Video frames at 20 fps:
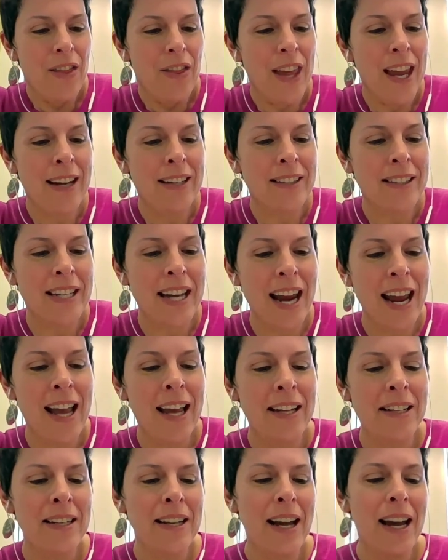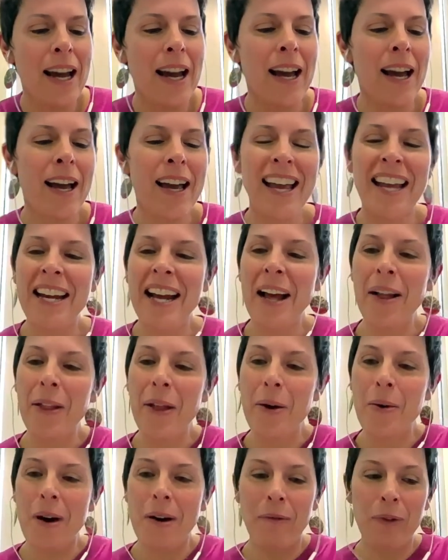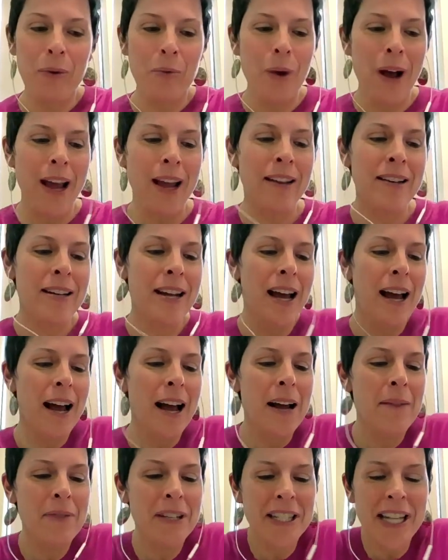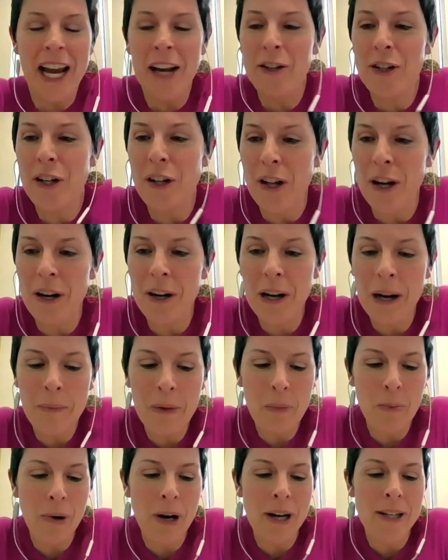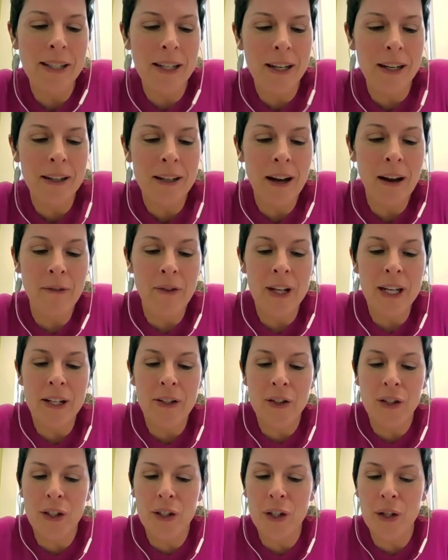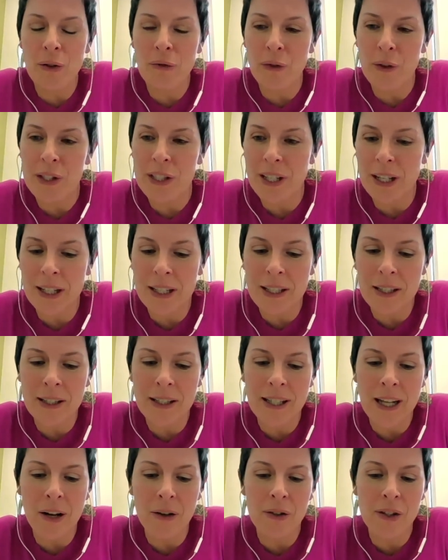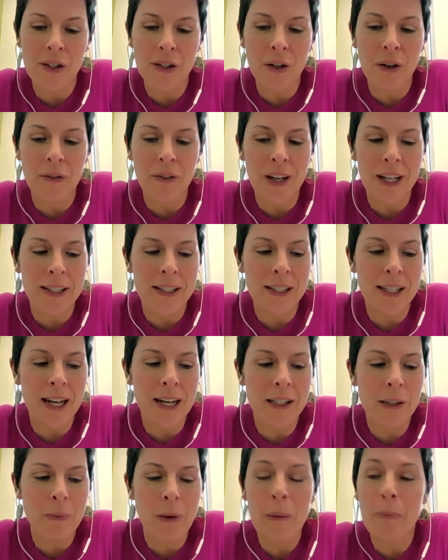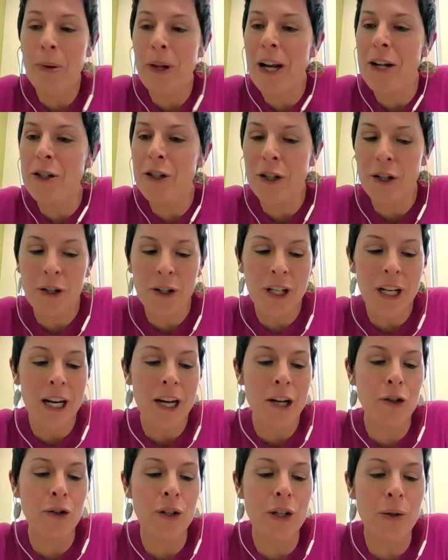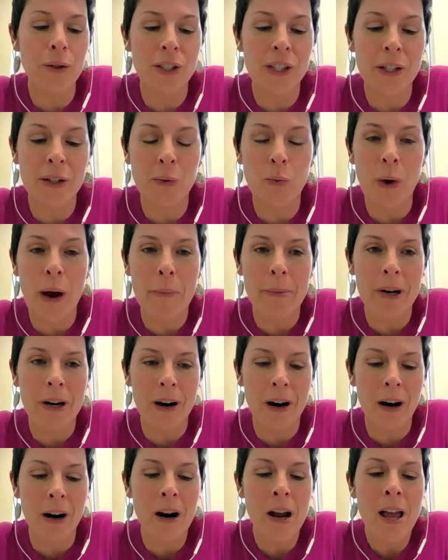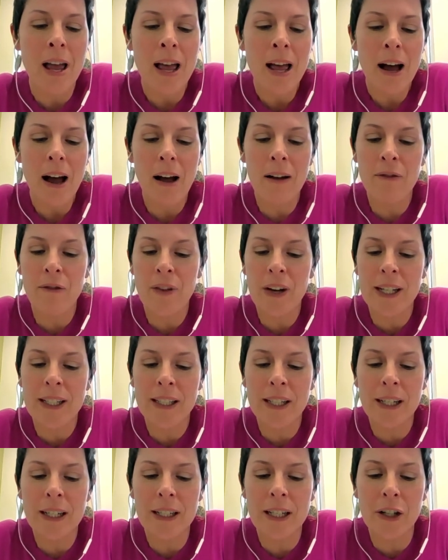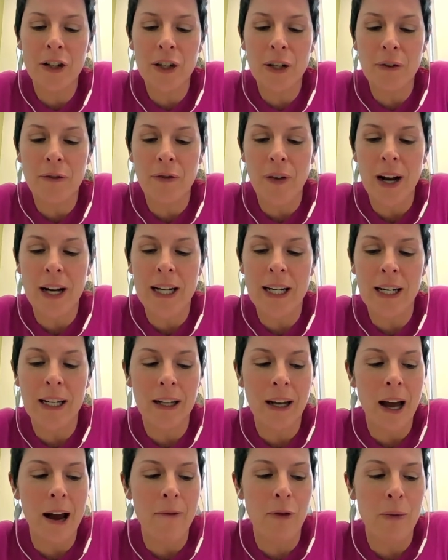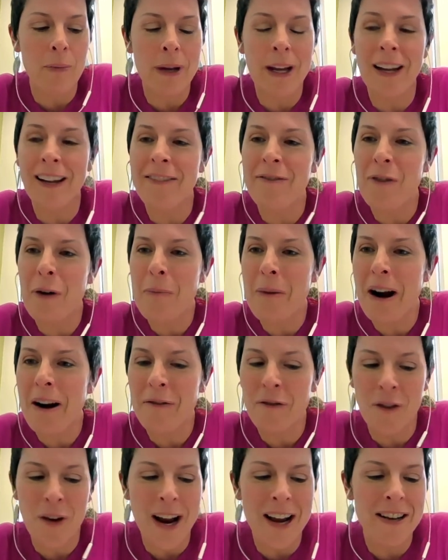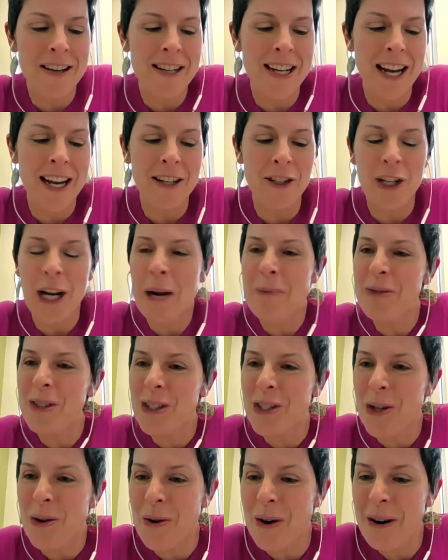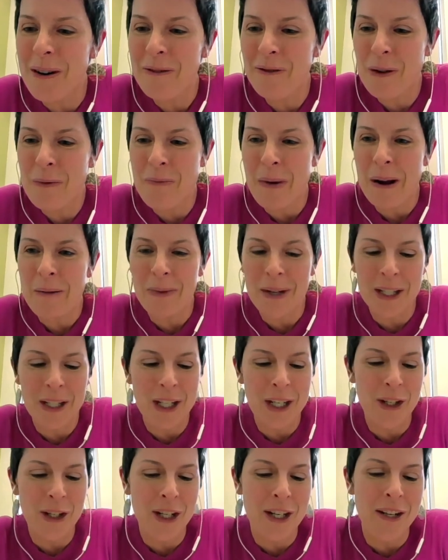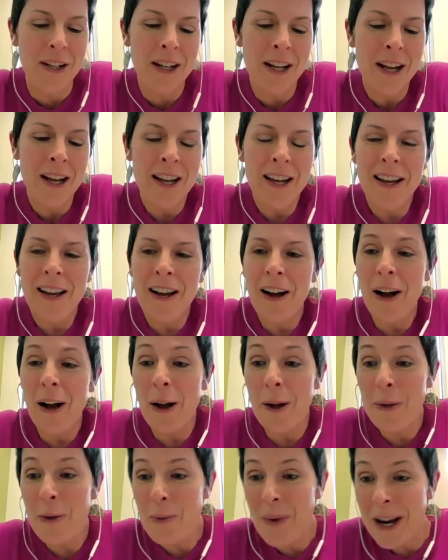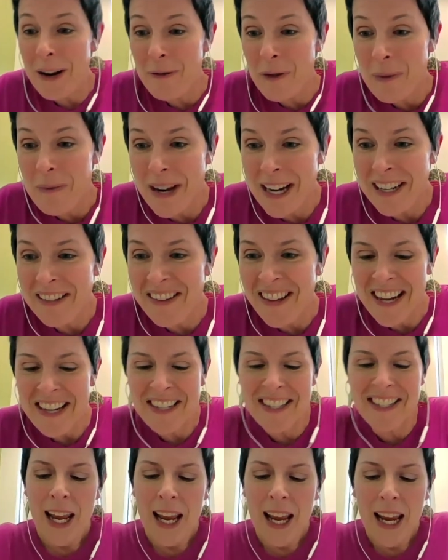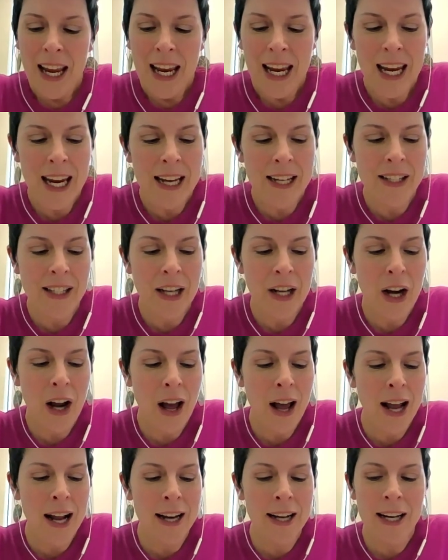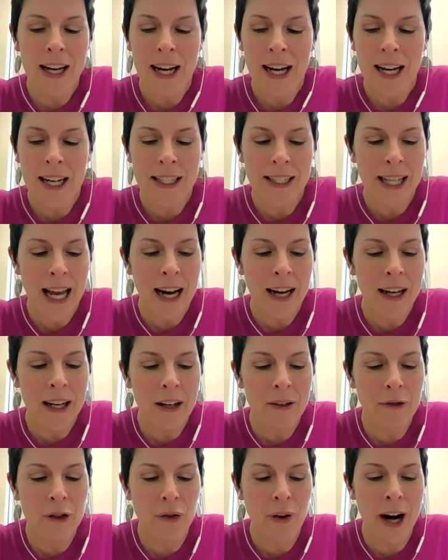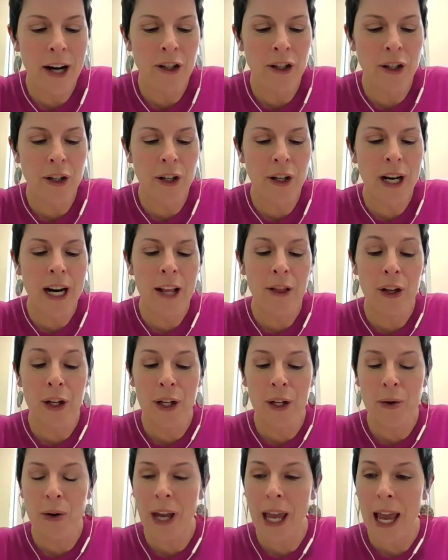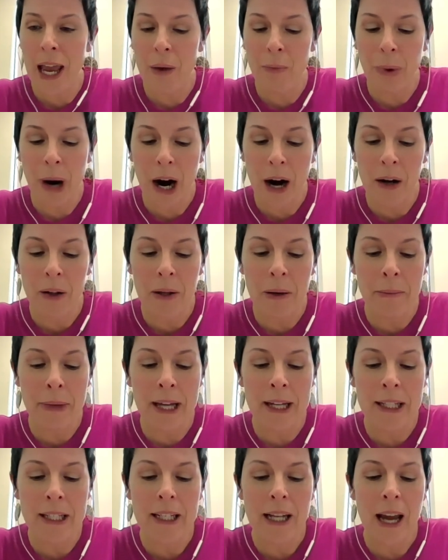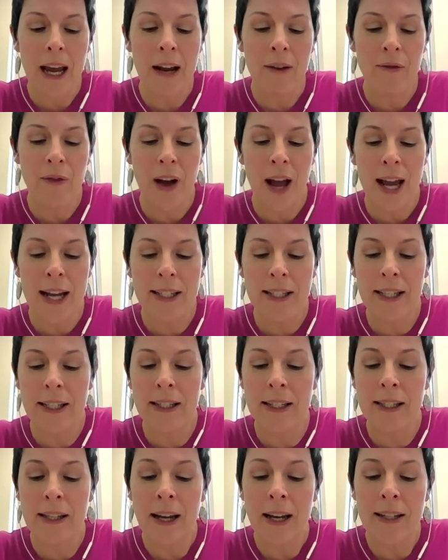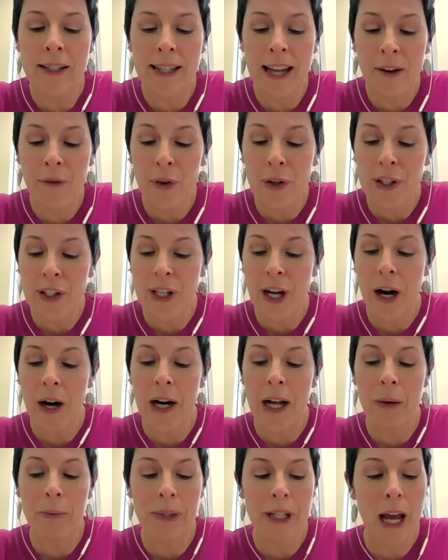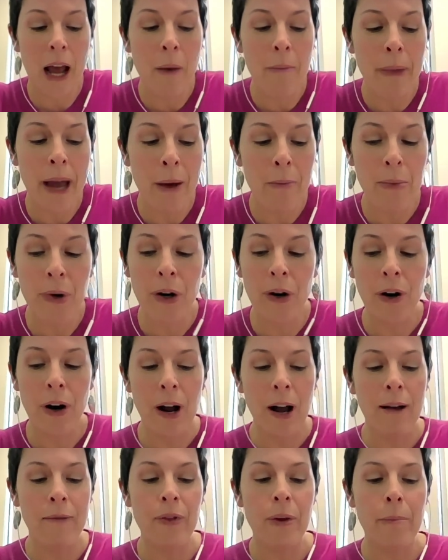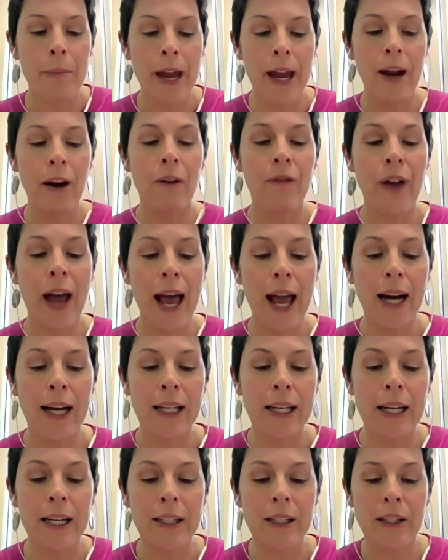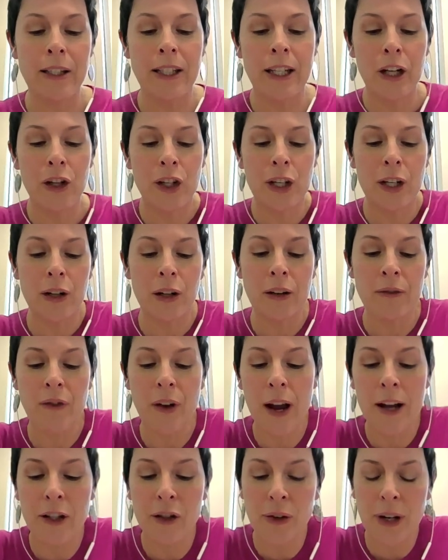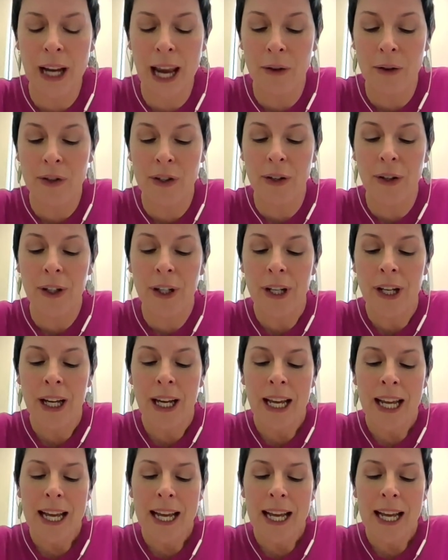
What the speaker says: Thanks, Dan. And hello, everyone. I'm Natasha Clark. I'm the president of the Institute for Citizen-Centered Service. It's my pleasure to introduce this webinar on fixing digital funding in government from our friend James Stewart from Public Digital, all the way from England. He is a non-executive director in the UK Parliament, advises several startups, a member of the Mayor of Hackney's Digital Advisory Council,